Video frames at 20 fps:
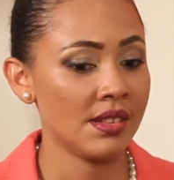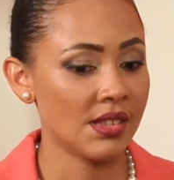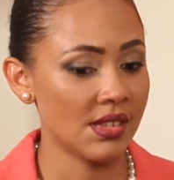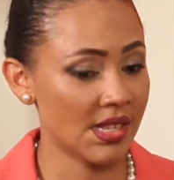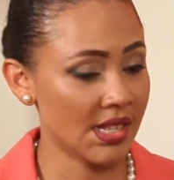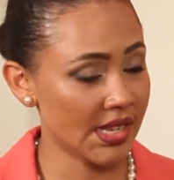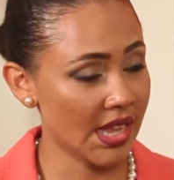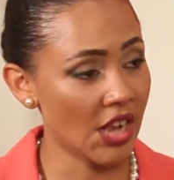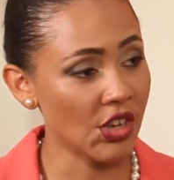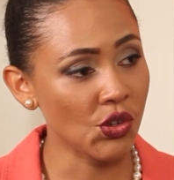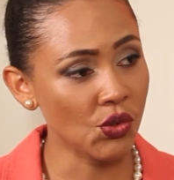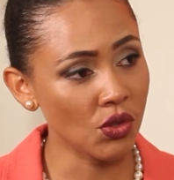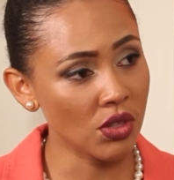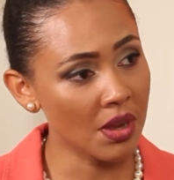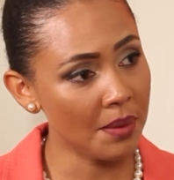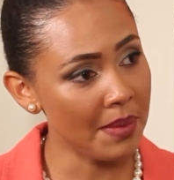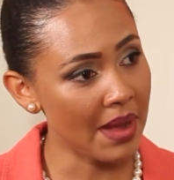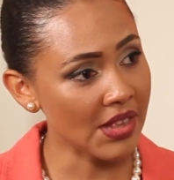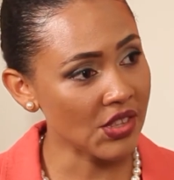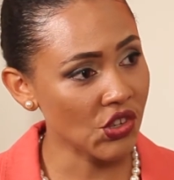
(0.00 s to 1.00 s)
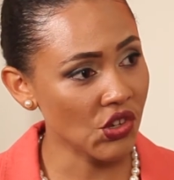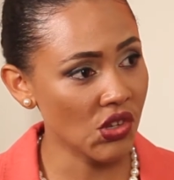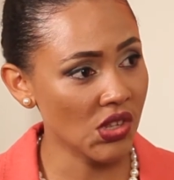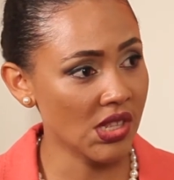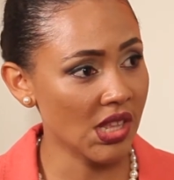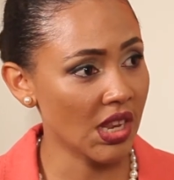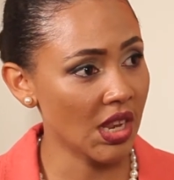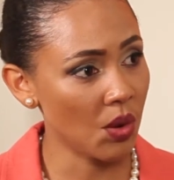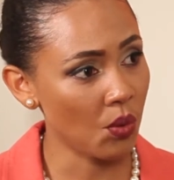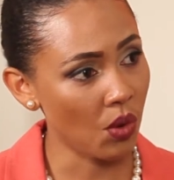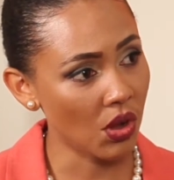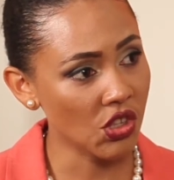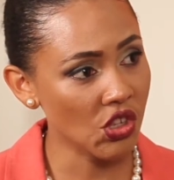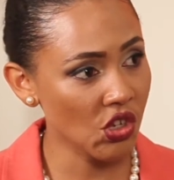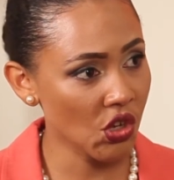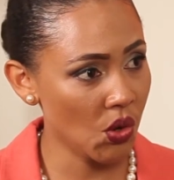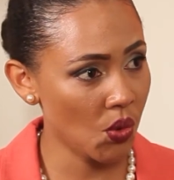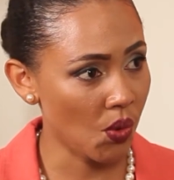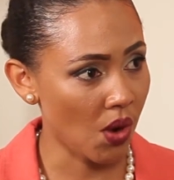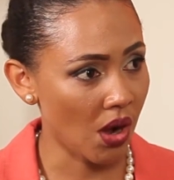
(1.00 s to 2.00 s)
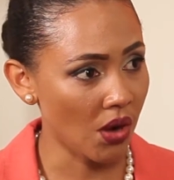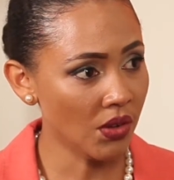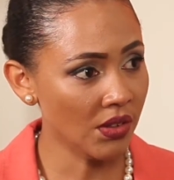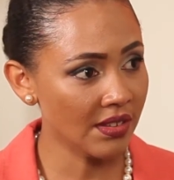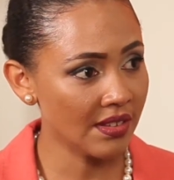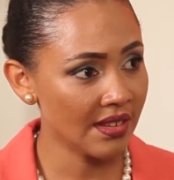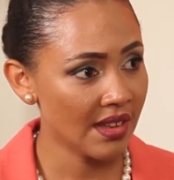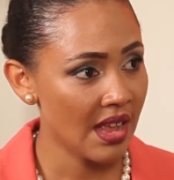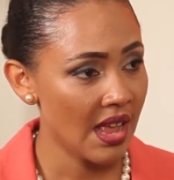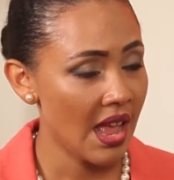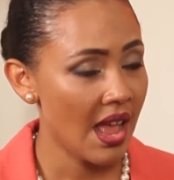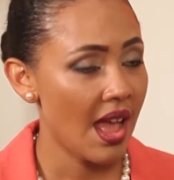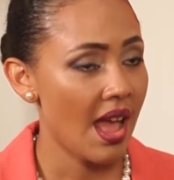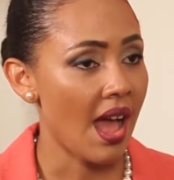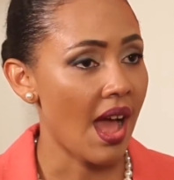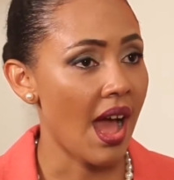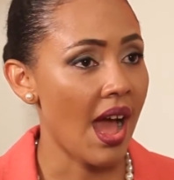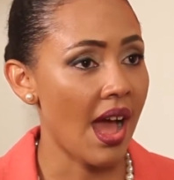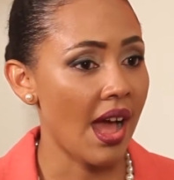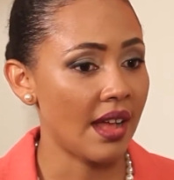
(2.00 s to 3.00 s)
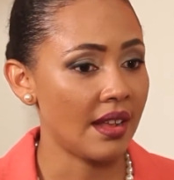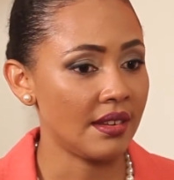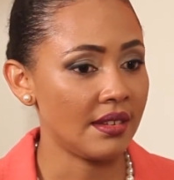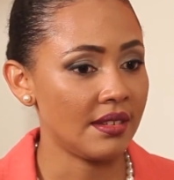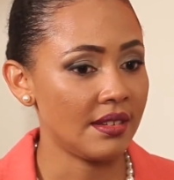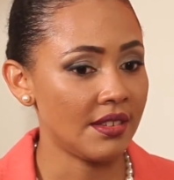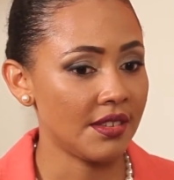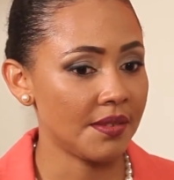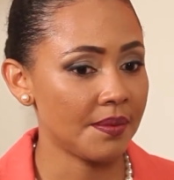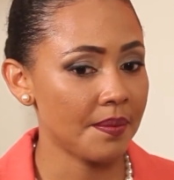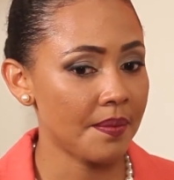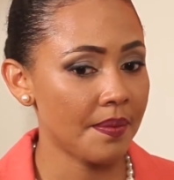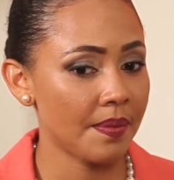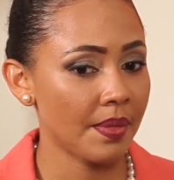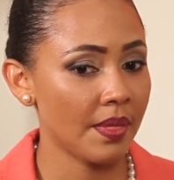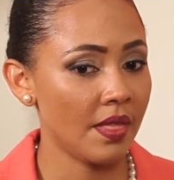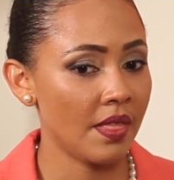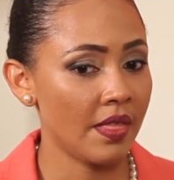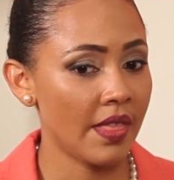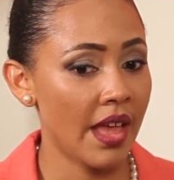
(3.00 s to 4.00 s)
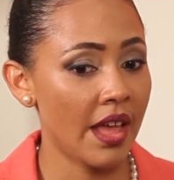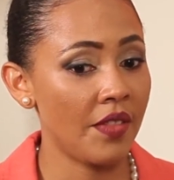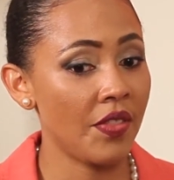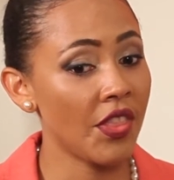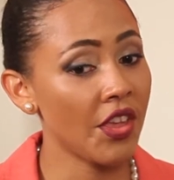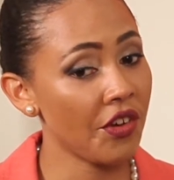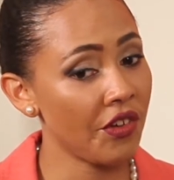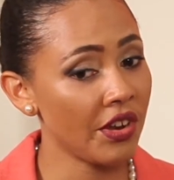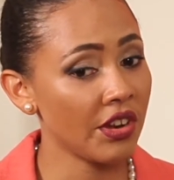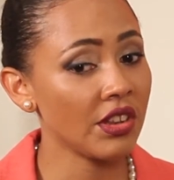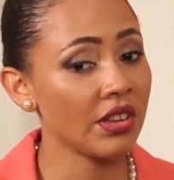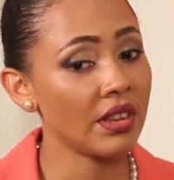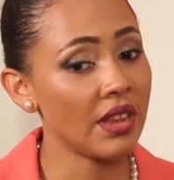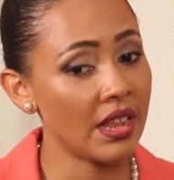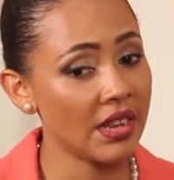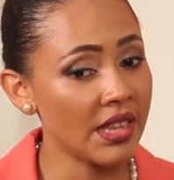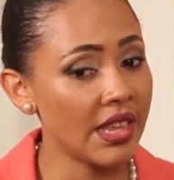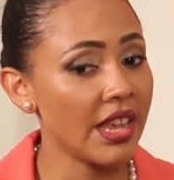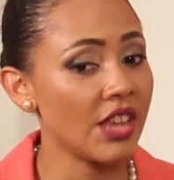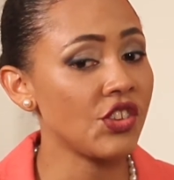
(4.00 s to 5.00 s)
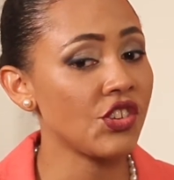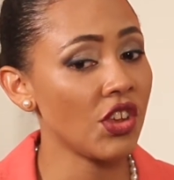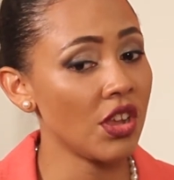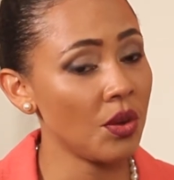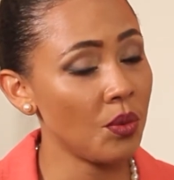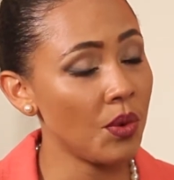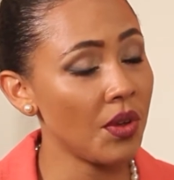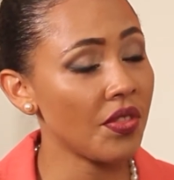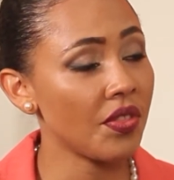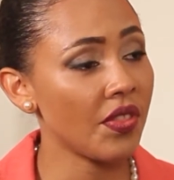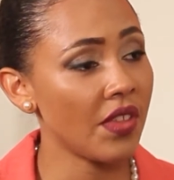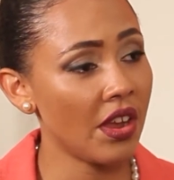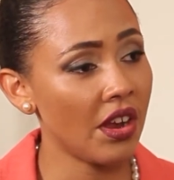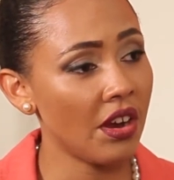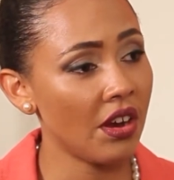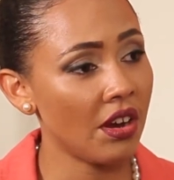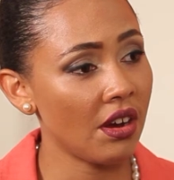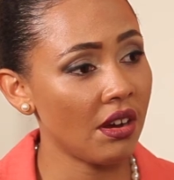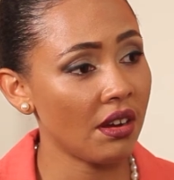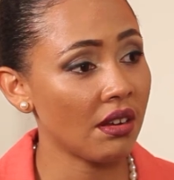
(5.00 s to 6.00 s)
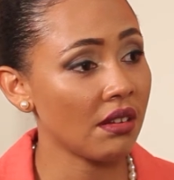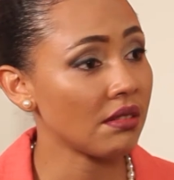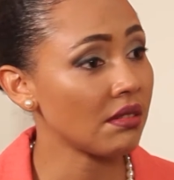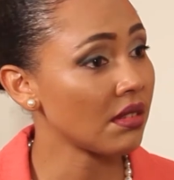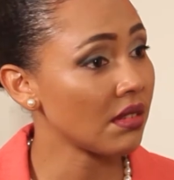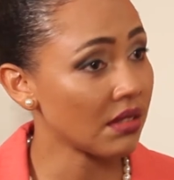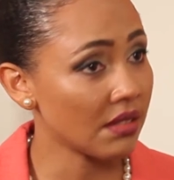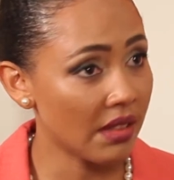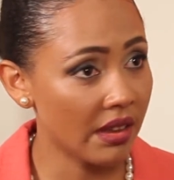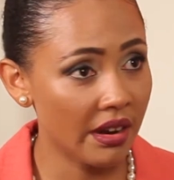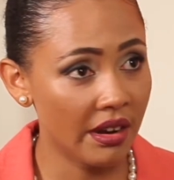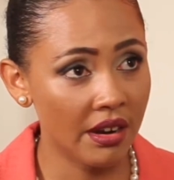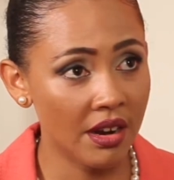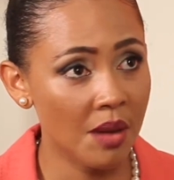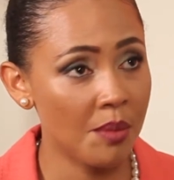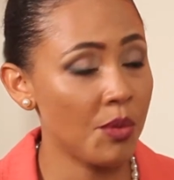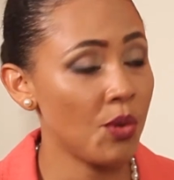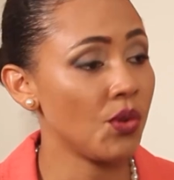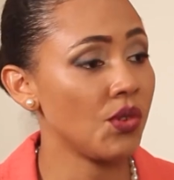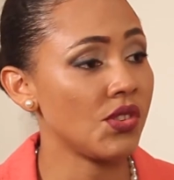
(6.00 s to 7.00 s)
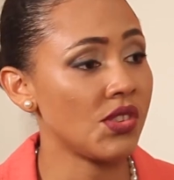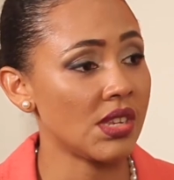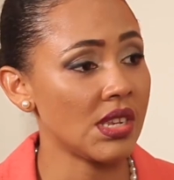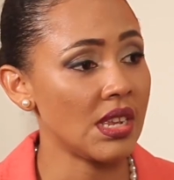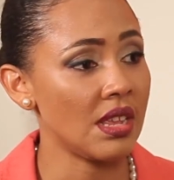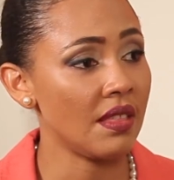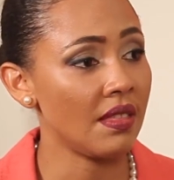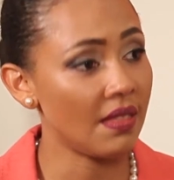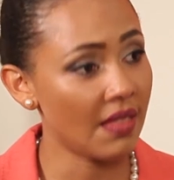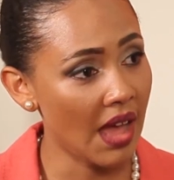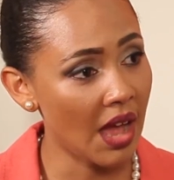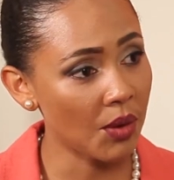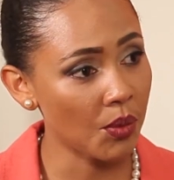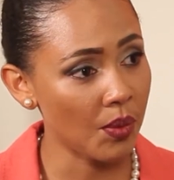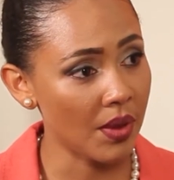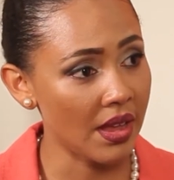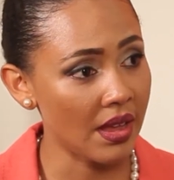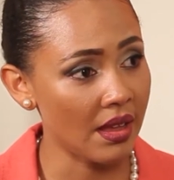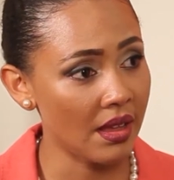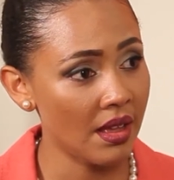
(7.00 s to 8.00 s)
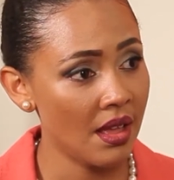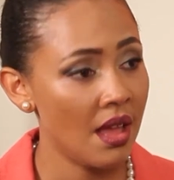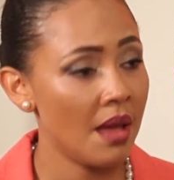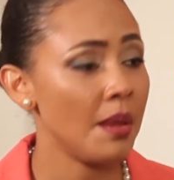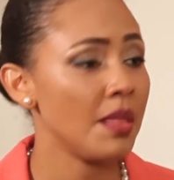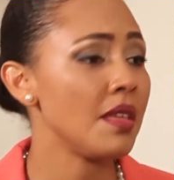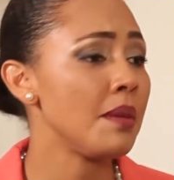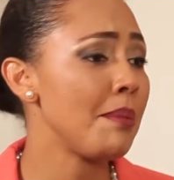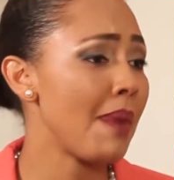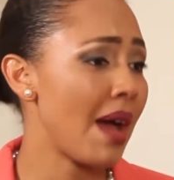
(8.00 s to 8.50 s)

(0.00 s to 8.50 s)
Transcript: to schedule their messages that they want to go out, and then they're engaging with their community that way. The